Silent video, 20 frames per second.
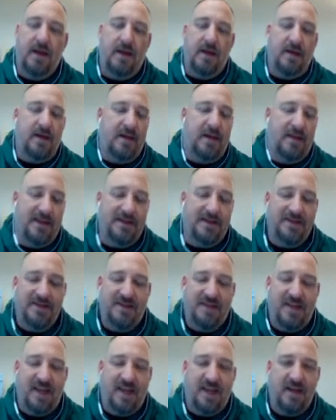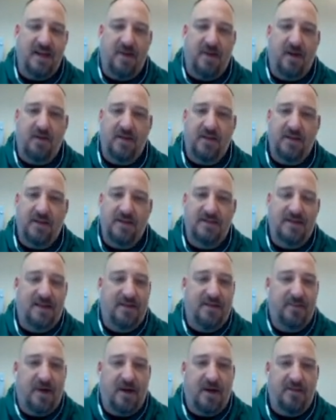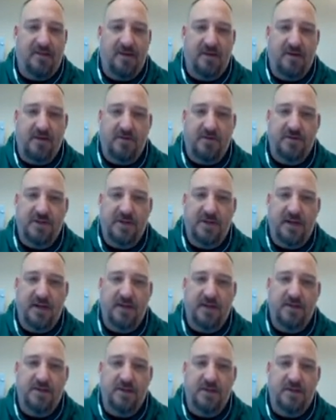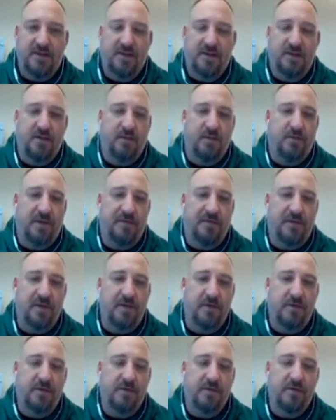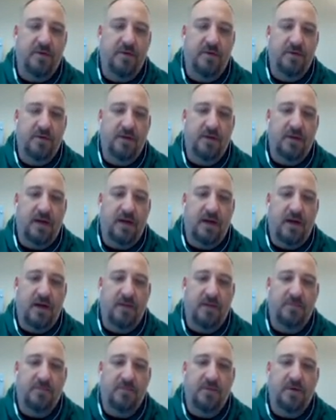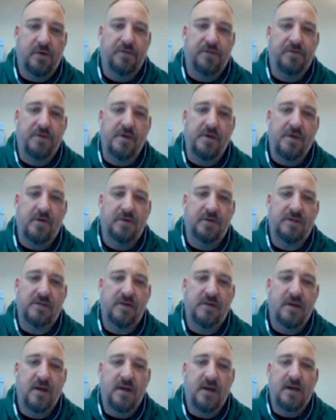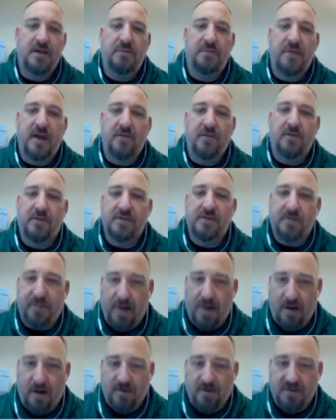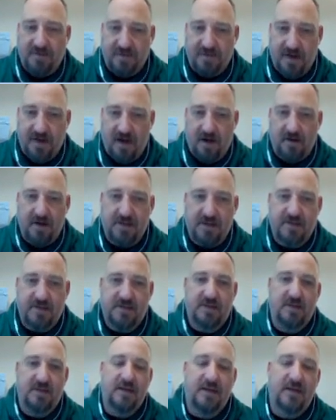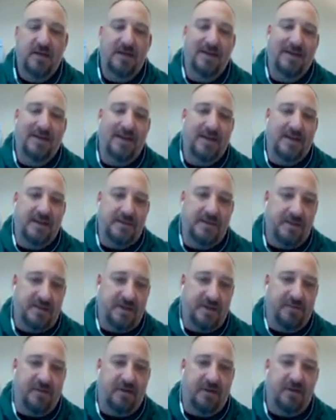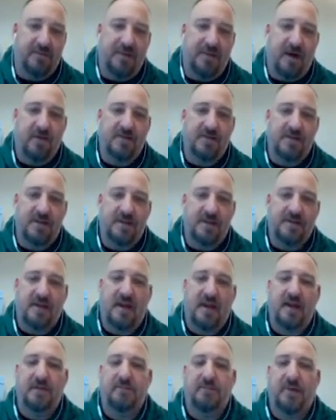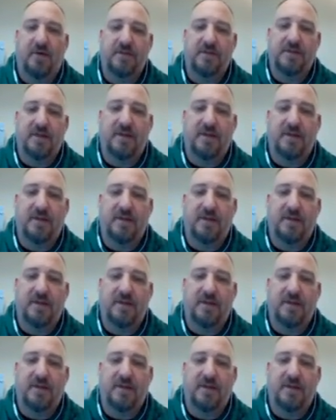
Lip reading: And then just thinking about, this is at the bottom of your note sheet, just review, go through your notes main roles and powers of Congress, and then specifically powers of the Senate, powers of